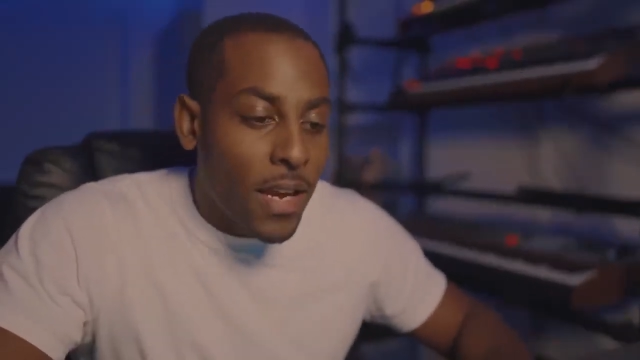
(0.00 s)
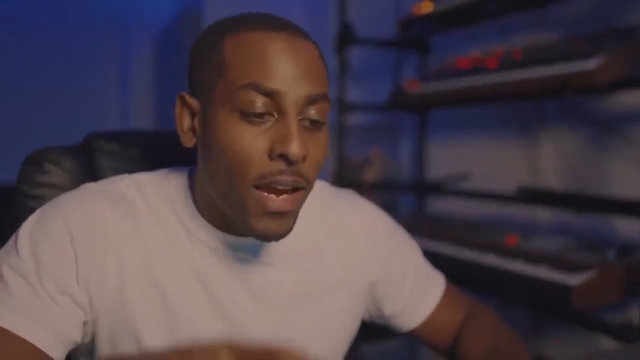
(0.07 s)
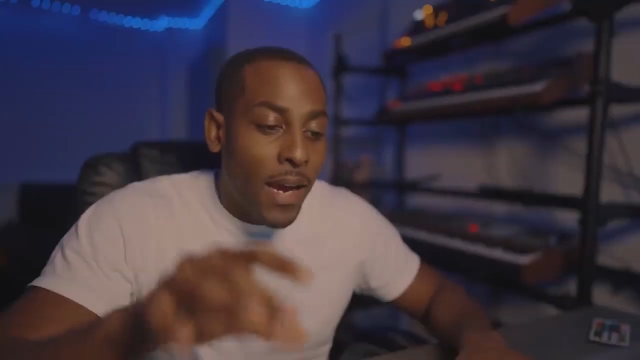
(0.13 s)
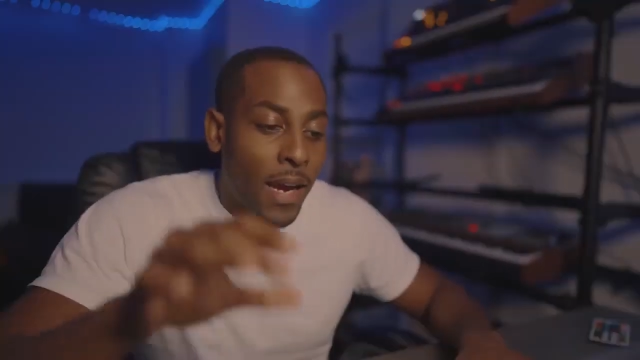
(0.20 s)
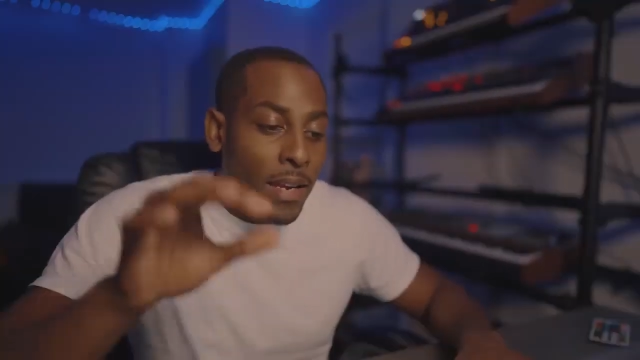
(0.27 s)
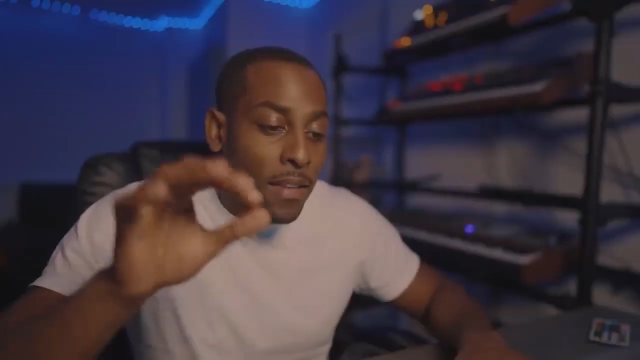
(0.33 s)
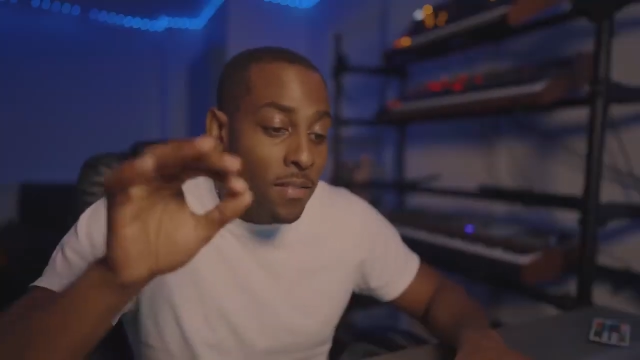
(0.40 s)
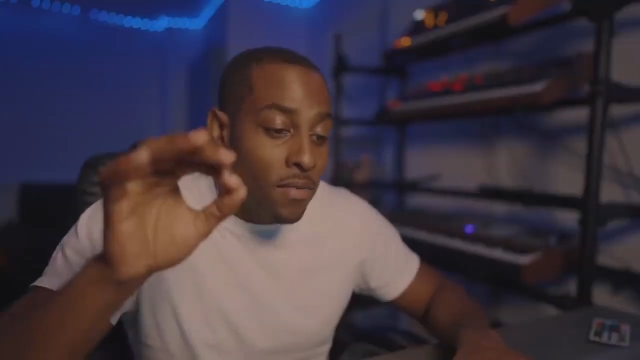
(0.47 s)

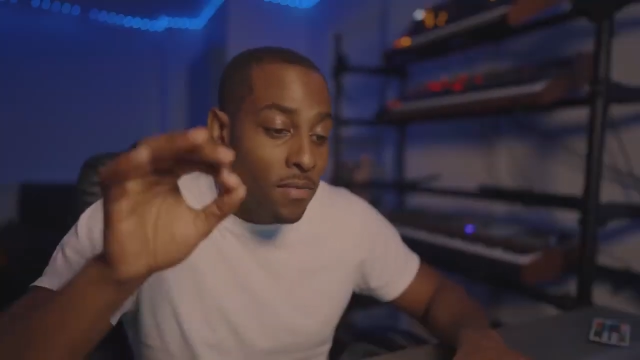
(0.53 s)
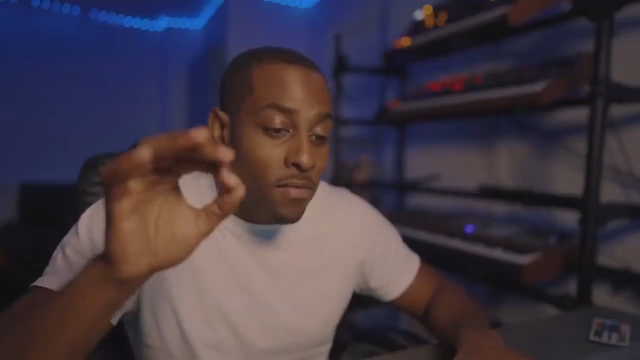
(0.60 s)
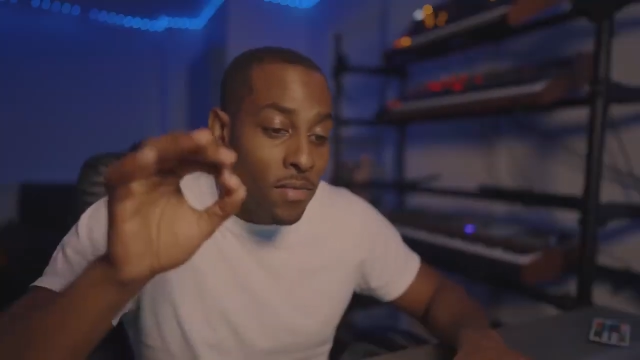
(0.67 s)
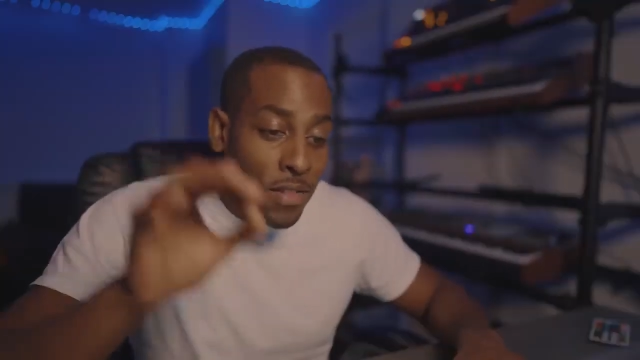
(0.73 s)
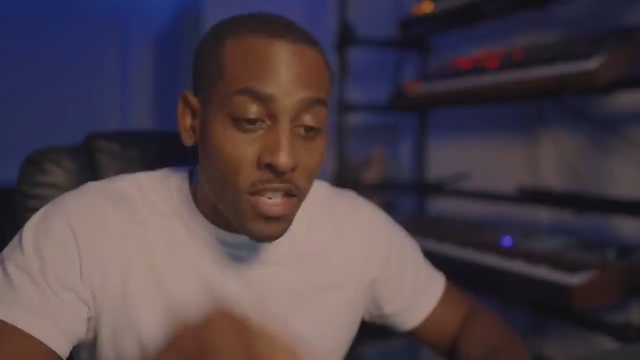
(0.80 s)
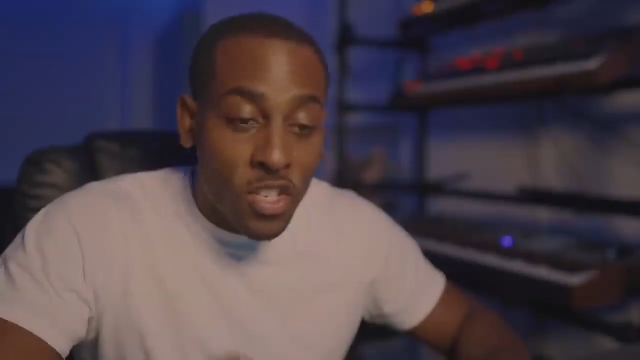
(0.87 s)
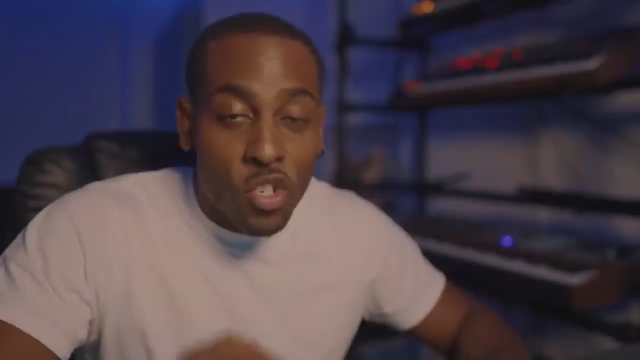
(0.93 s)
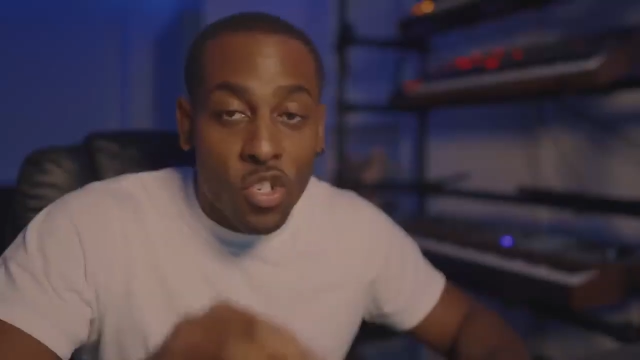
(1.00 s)
and
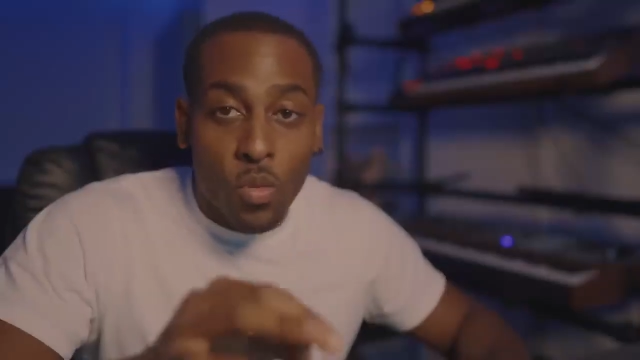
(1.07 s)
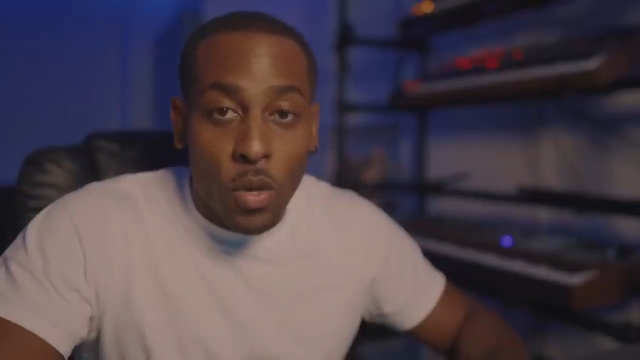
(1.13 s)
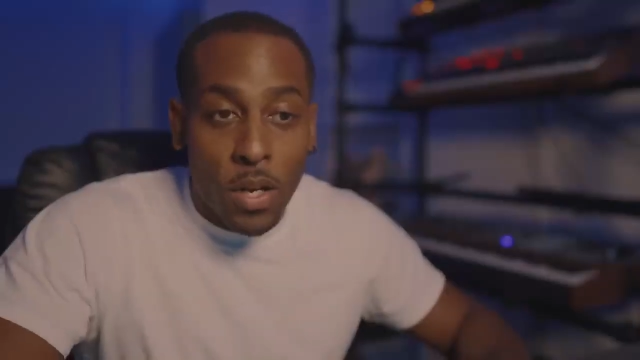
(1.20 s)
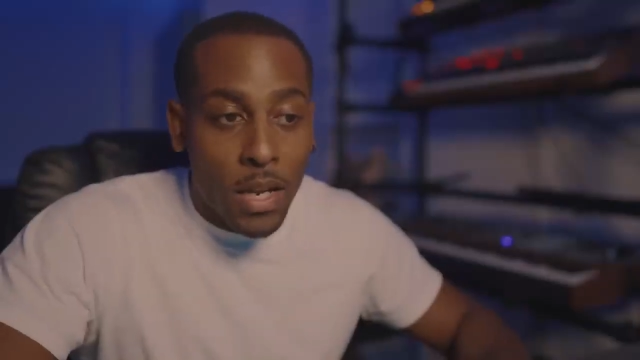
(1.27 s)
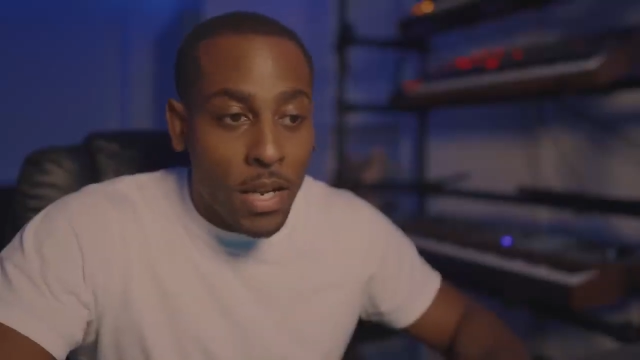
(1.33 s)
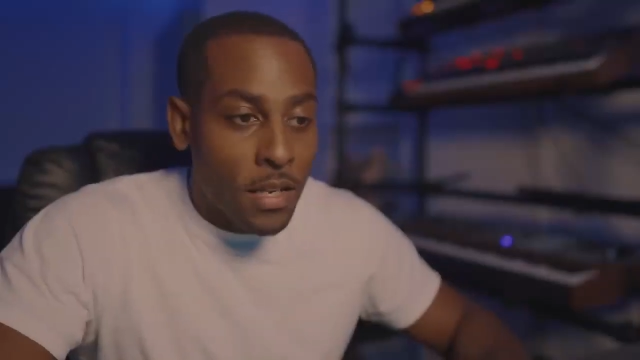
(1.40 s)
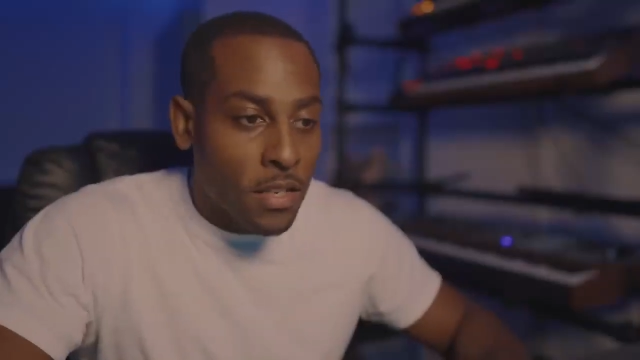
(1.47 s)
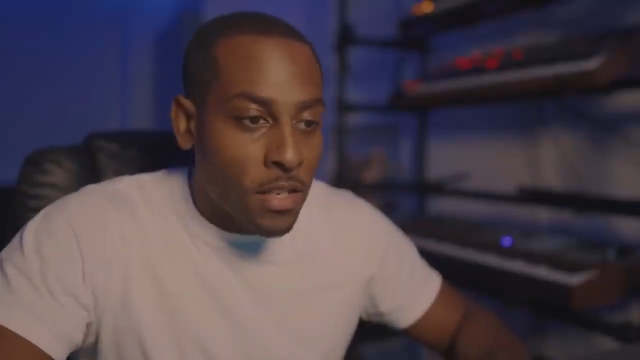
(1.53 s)
this is what it
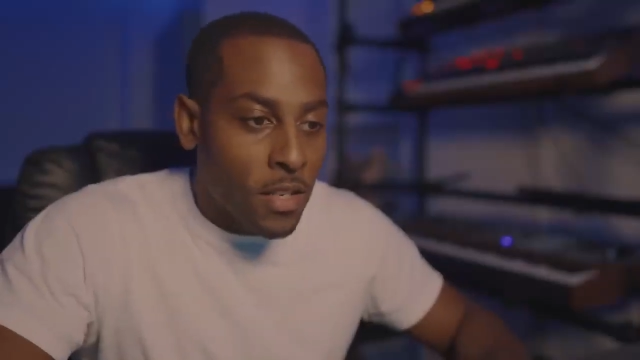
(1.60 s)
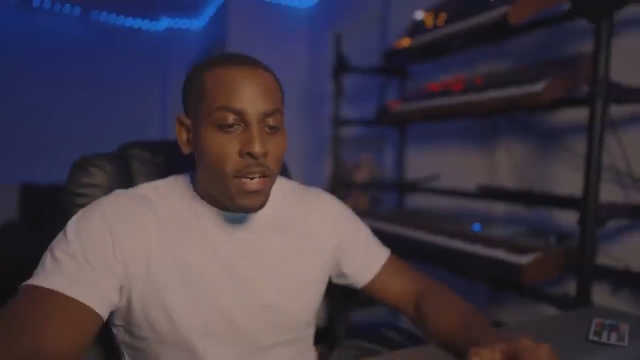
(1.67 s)
is.